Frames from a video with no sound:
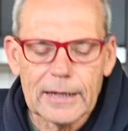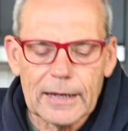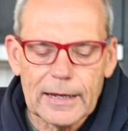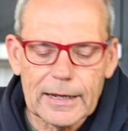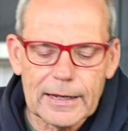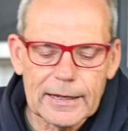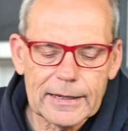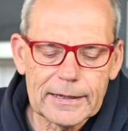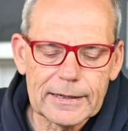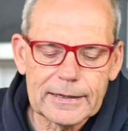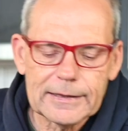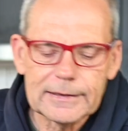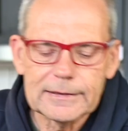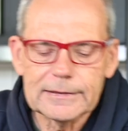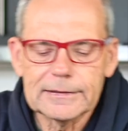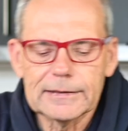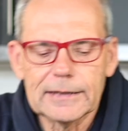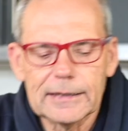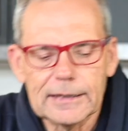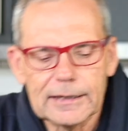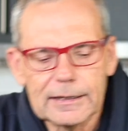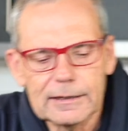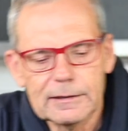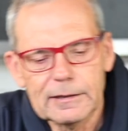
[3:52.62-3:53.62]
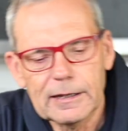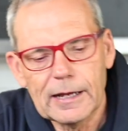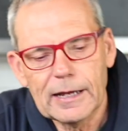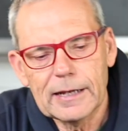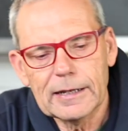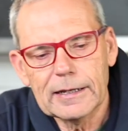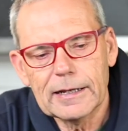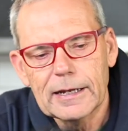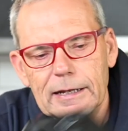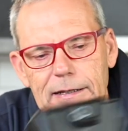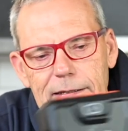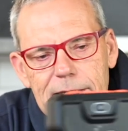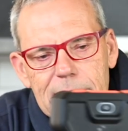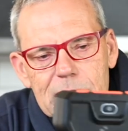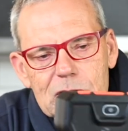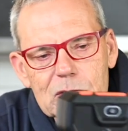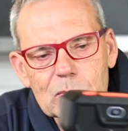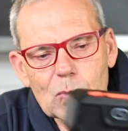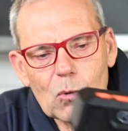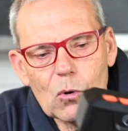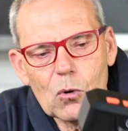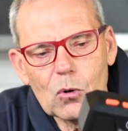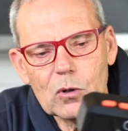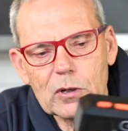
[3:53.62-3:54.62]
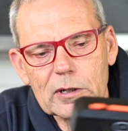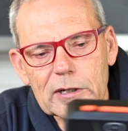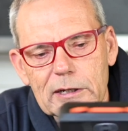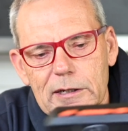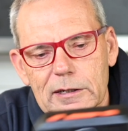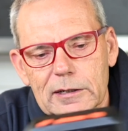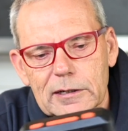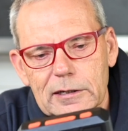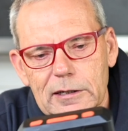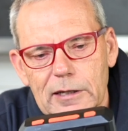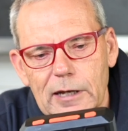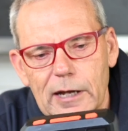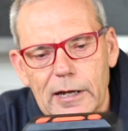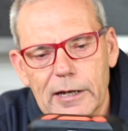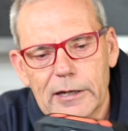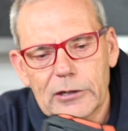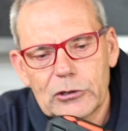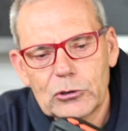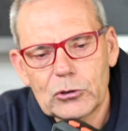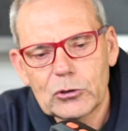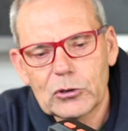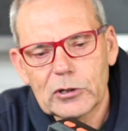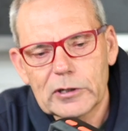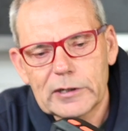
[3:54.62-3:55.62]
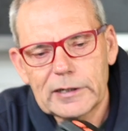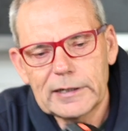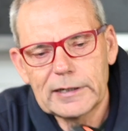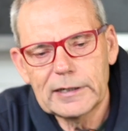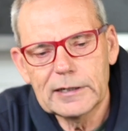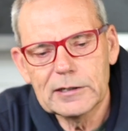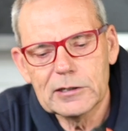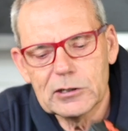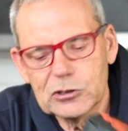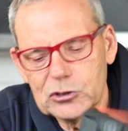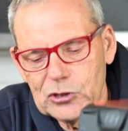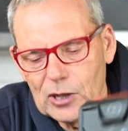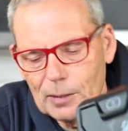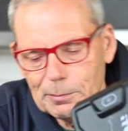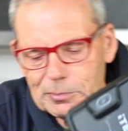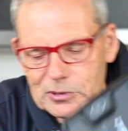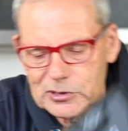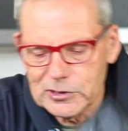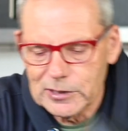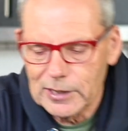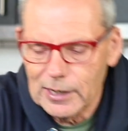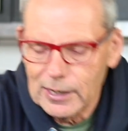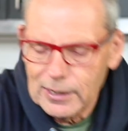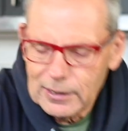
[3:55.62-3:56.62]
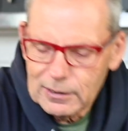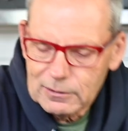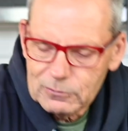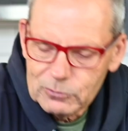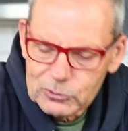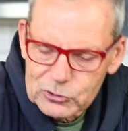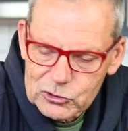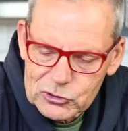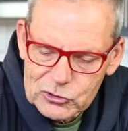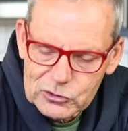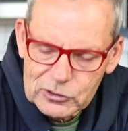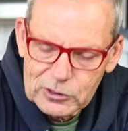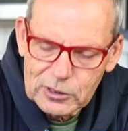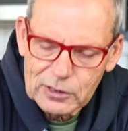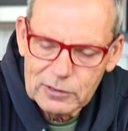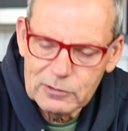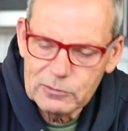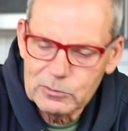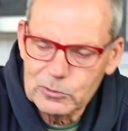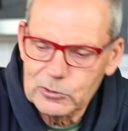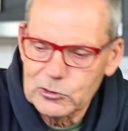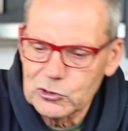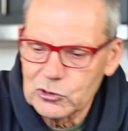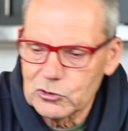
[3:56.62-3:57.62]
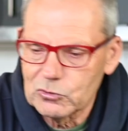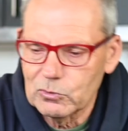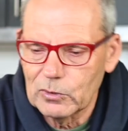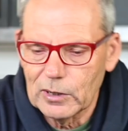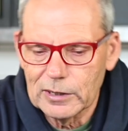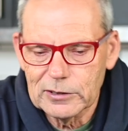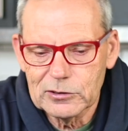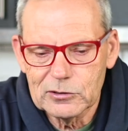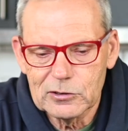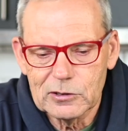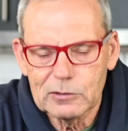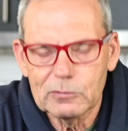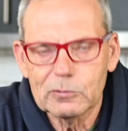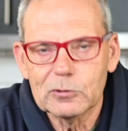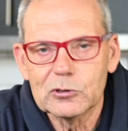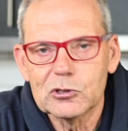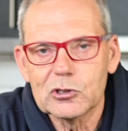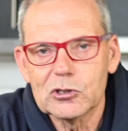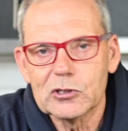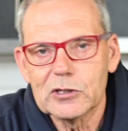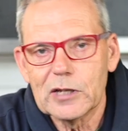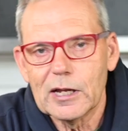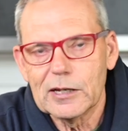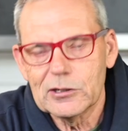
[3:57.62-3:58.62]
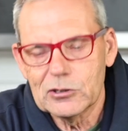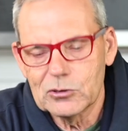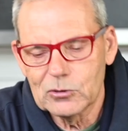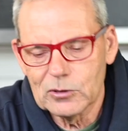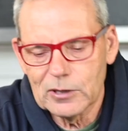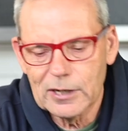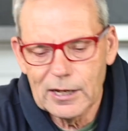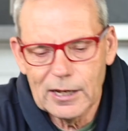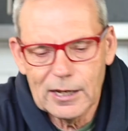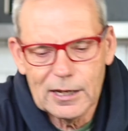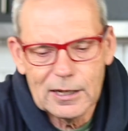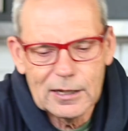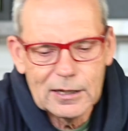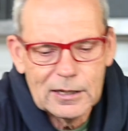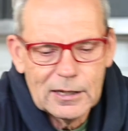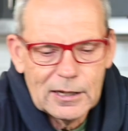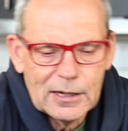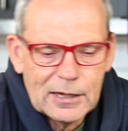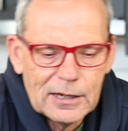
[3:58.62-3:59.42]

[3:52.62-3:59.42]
And this smaller unit here, the jump starter, which starts your car.